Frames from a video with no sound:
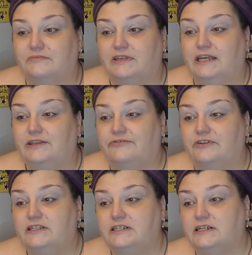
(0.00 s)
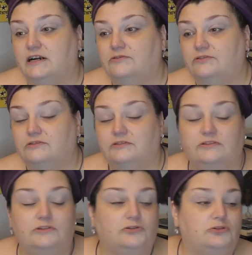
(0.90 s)
Either freezing cold
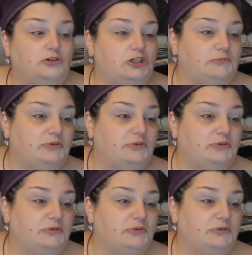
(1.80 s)
or